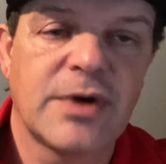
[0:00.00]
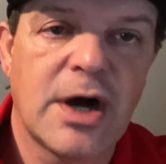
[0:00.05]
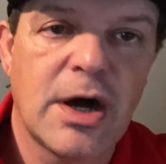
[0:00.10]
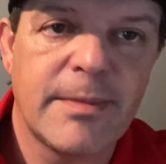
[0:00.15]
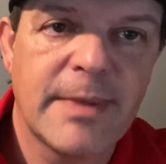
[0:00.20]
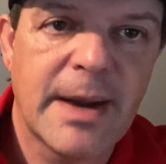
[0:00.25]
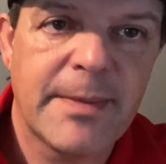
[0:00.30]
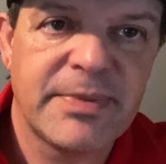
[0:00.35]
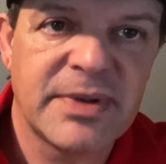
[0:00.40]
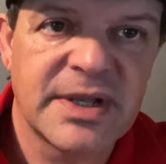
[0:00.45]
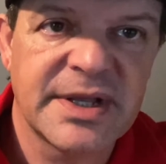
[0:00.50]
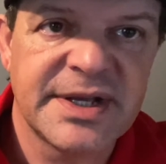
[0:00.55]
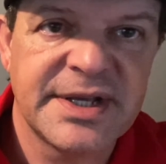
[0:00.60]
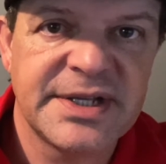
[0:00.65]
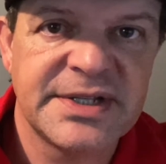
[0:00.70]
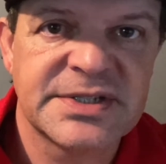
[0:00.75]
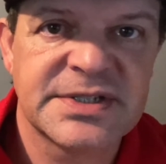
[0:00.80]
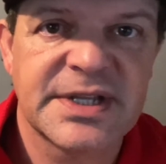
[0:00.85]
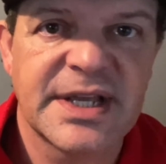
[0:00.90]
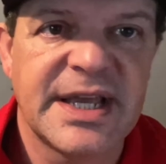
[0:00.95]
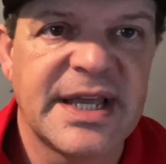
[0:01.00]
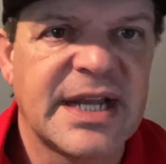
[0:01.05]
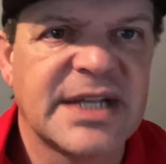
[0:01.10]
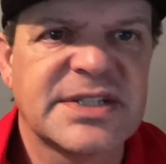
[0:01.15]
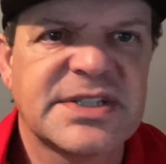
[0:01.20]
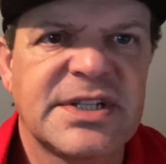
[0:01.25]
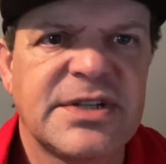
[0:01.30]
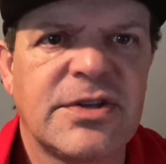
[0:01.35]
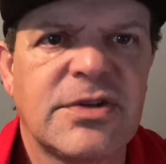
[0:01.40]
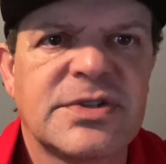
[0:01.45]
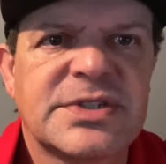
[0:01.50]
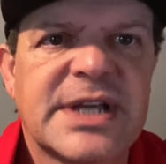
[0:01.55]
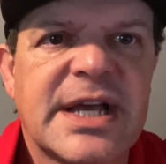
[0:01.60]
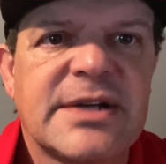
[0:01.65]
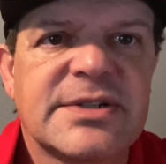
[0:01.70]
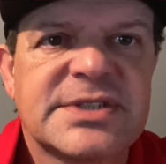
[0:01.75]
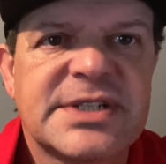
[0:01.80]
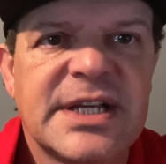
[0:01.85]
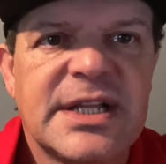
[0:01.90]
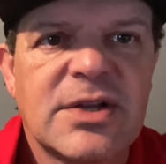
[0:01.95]
my plays, and I send those
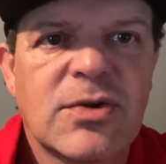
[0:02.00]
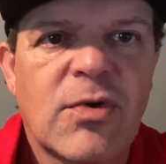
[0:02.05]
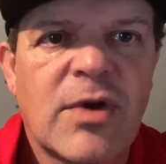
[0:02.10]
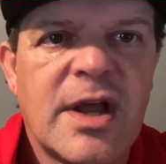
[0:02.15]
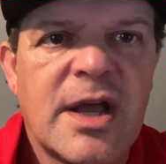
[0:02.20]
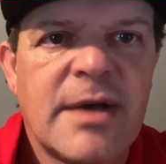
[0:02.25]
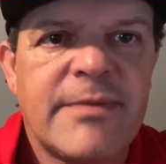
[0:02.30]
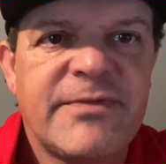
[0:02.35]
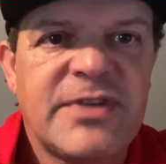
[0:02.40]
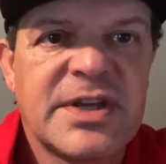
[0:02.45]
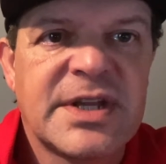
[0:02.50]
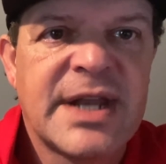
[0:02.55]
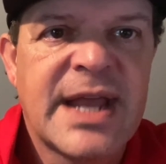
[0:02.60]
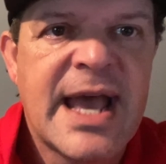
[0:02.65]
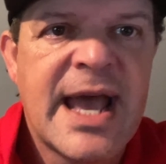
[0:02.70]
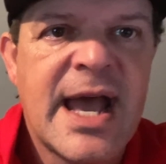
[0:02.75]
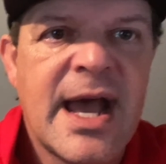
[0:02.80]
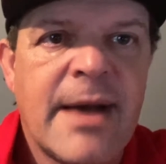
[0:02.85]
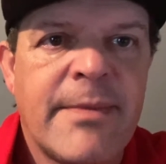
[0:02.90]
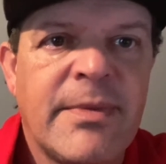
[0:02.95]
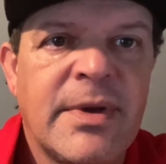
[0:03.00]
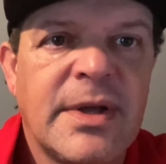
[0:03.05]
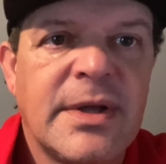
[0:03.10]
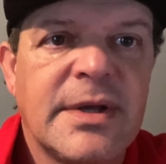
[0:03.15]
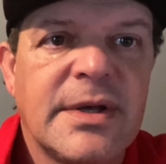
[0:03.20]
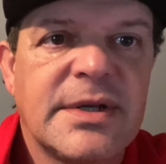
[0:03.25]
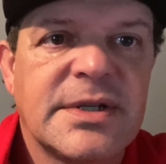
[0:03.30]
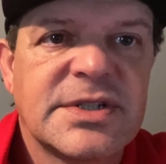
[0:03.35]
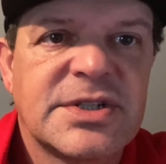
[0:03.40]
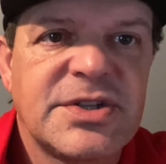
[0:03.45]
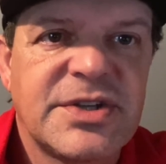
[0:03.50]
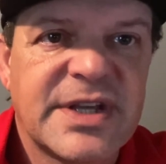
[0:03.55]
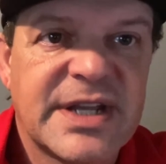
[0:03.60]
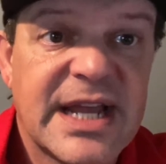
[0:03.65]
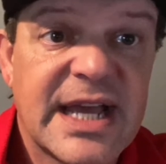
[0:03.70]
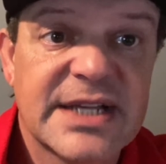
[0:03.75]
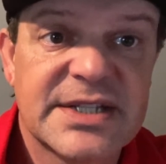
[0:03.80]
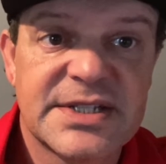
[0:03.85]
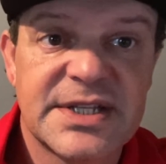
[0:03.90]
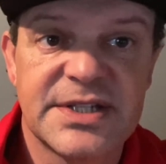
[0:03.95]
out Telegram via an app, so you get
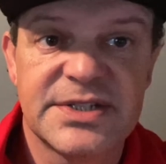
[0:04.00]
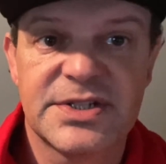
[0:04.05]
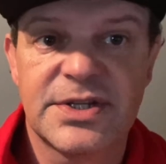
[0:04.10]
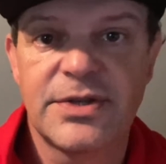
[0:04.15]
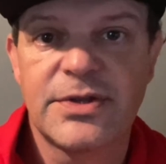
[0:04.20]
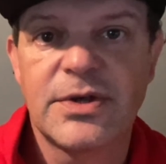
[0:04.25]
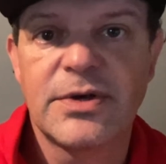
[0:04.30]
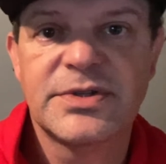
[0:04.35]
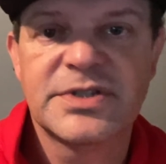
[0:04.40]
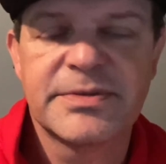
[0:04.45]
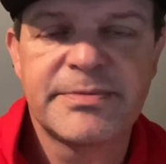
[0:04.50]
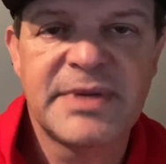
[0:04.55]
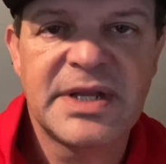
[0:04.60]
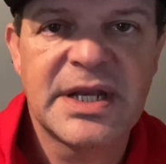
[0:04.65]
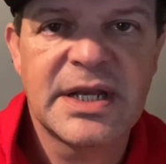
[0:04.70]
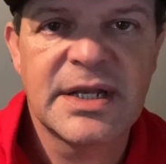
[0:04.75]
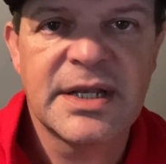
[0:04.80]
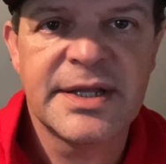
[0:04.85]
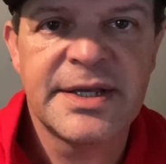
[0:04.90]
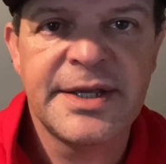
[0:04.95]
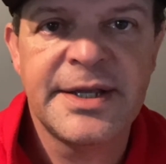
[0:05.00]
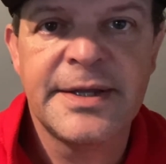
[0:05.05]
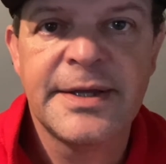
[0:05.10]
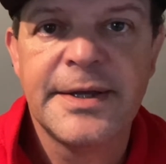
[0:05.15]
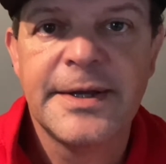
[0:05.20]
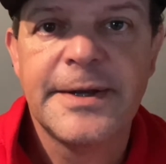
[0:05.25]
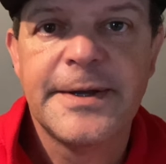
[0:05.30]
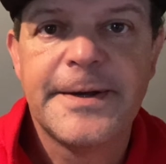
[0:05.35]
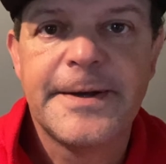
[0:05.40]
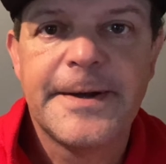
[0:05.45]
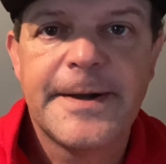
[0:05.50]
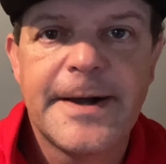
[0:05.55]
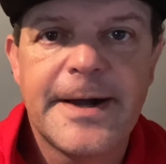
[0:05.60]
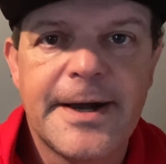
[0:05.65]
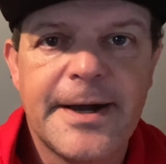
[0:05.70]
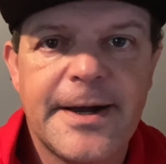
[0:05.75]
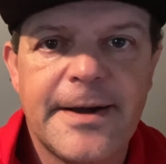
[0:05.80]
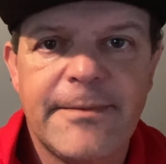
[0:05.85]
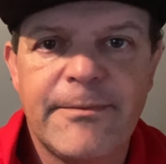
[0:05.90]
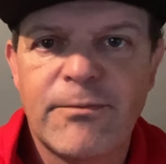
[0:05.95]
access to those immediately.
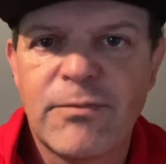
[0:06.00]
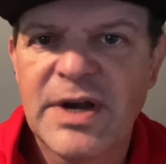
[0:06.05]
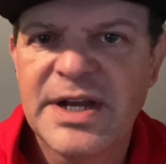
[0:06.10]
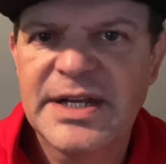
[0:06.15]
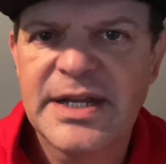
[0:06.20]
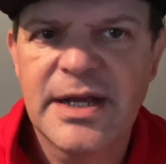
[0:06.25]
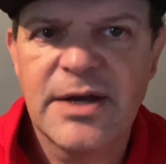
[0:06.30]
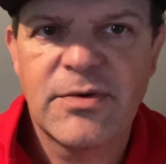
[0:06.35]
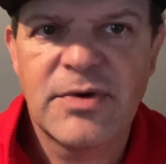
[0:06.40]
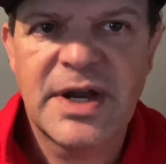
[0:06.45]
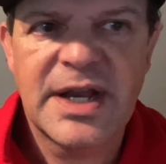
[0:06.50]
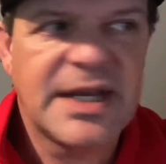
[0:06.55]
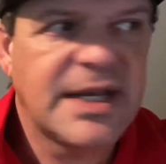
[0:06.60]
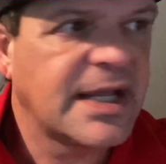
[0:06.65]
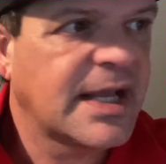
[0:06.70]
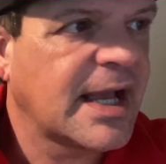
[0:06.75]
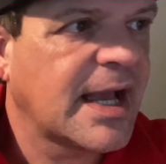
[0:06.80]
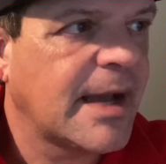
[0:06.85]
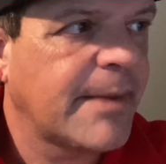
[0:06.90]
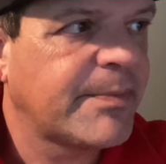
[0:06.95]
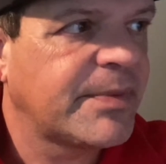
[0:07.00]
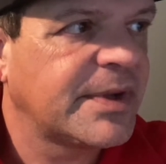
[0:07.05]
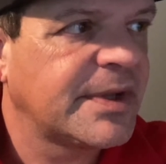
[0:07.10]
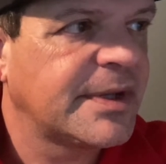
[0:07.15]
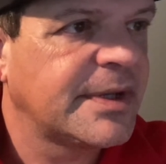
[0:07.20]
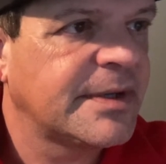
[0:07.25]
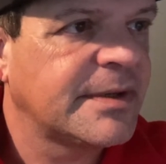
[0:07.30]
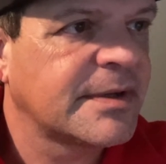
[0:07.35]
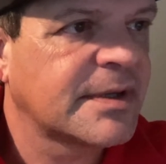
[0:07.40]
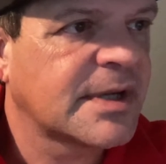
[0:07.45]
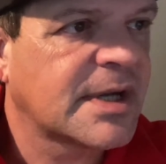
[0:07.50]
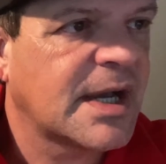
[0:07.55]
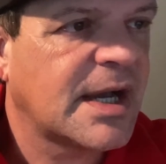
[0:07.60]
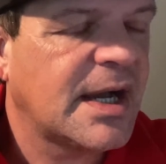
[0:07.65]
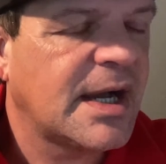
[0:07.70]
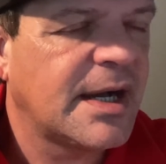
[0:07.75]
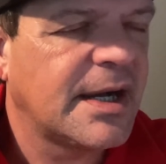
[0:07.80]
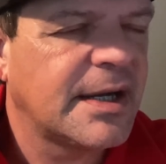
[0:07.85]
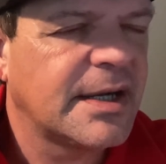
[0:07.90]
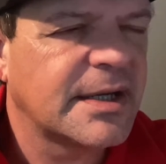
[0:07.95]
Right now we're handicapping
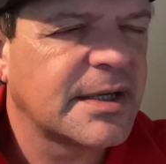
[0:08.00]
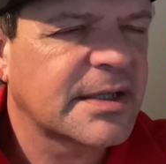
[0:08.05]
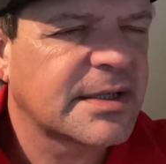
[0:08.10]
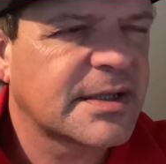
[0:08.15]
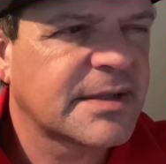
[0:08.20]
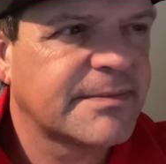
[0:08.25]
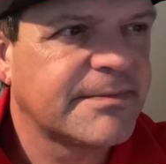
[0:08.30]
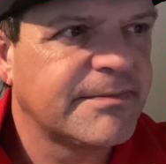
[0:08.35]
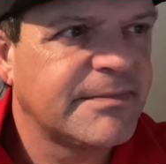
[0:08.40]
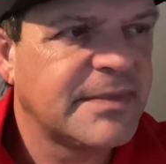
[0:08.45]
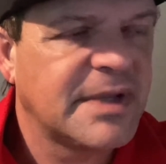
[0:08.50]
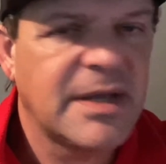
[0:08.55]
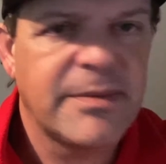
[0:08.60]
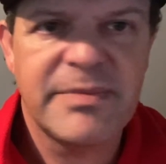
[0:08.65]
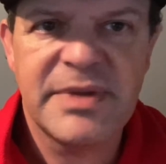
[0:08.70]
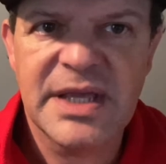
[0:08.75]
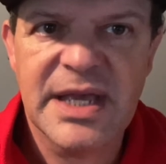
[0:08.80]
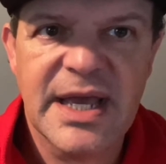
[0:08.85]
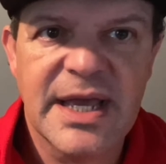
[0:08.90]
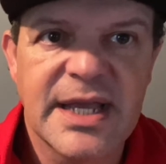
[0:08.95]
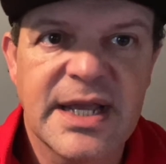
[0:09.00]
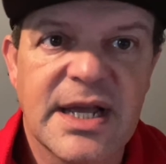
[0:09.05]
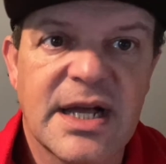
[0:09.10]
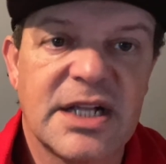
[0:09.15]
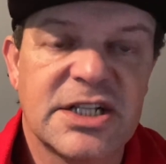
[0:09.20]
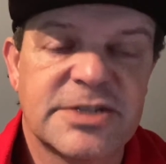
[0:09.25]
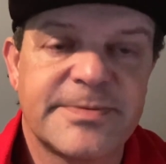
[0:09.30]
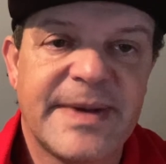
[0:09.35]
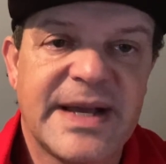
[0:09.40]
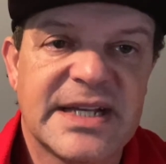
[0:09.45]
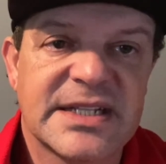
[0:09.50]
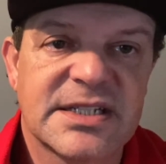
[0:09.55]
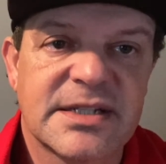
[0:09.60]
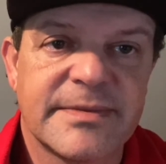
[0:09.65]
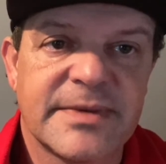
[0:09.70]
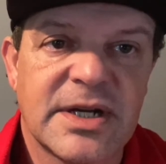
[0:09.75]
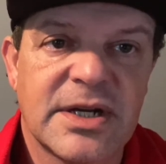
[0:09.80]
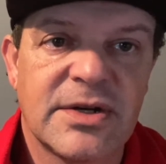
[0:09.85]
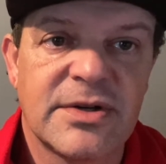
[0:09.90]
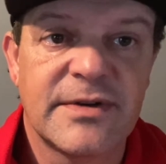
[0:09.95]
NBA, college
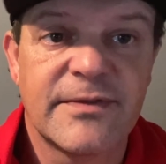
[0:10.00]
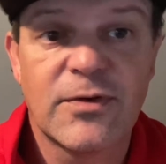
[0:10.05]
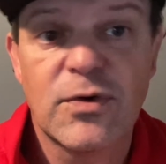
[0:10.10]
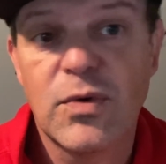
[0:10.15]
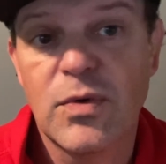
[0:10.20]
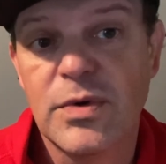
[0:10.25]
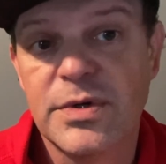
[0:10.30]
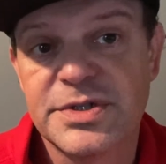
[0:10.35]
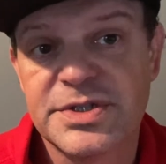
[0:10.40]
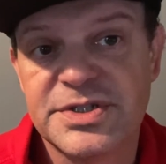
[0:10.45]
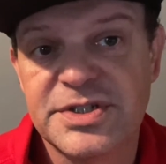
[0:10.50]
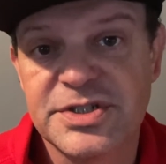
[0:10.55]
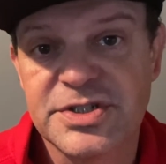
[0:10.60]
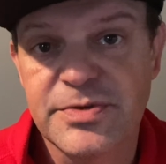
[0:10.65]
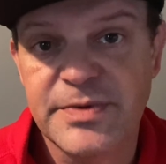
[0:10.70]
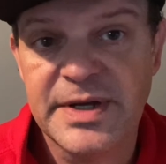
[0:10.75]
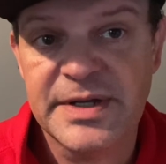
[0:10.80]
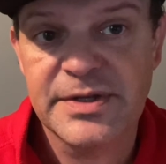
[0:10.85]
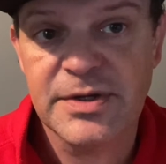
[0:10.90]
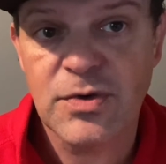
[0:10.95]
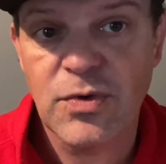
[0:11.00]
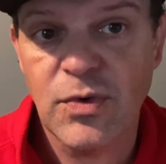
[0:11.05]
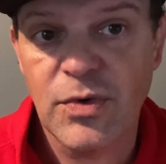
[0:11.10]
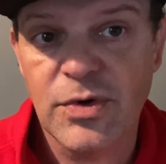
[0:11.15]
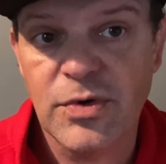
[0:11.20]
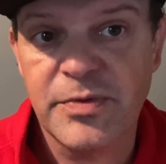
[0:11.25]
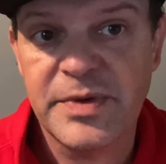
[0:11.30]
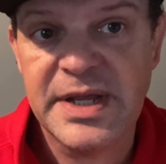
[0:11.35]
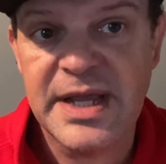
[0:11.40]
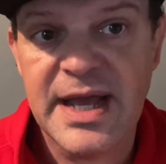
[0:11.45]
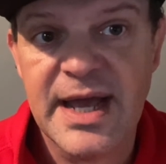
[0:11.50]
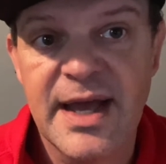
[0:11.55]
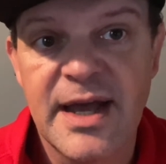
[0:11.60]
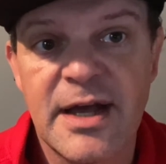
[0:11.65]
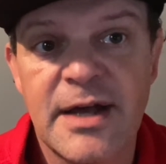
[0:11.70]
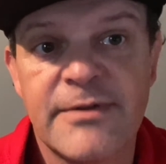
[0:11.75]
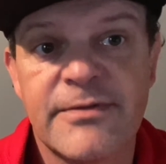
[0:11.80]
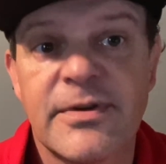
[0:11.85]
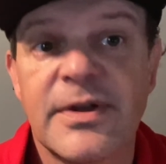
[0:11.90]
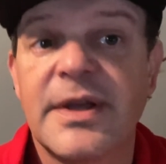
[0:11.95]
basketball, and of course, just around the corner we
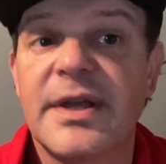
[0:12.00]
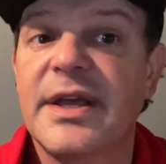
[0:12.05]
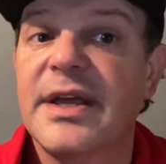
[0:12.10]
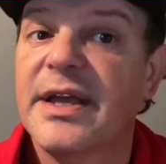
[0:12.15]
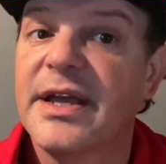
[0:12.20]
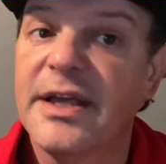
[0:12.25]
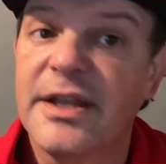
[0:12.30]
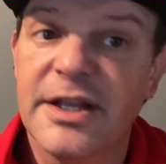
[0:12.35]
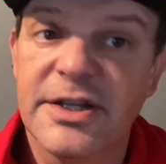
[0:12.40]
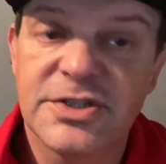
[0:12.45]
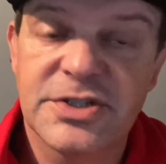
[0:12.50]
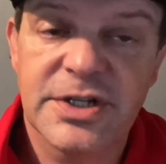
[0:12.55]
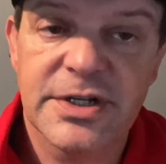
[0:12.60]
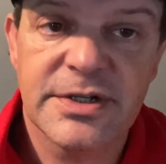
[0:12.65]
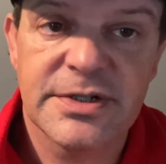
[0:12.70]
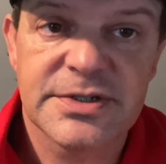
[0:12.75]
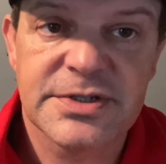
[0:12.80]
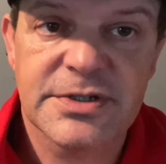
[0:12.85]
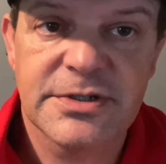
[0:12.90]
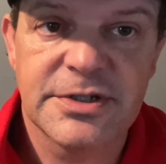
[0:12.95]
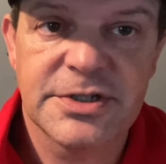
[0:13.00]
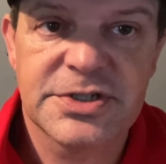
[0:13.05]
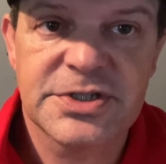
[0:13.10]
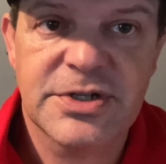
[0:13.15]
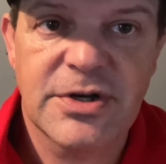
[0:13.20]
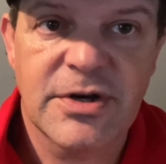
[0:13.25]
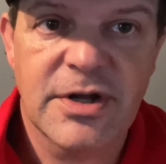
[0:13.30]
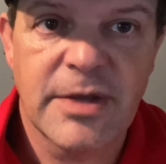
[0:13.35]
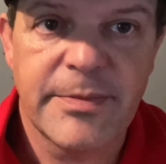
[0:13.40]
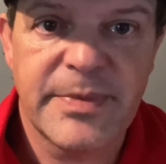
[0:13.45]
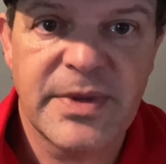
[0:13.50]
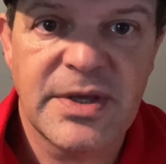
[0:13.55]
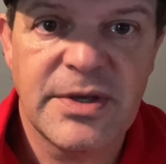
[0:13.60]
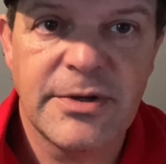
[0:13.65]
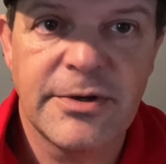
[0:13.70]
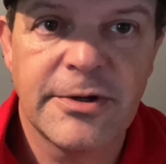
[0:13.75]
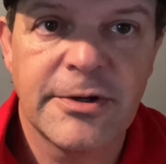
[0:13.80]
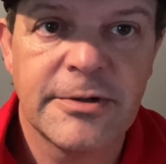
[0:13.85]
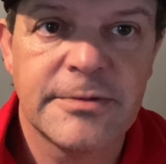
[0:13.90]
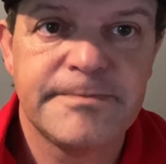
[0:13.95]
have NHL. It's going to start up here.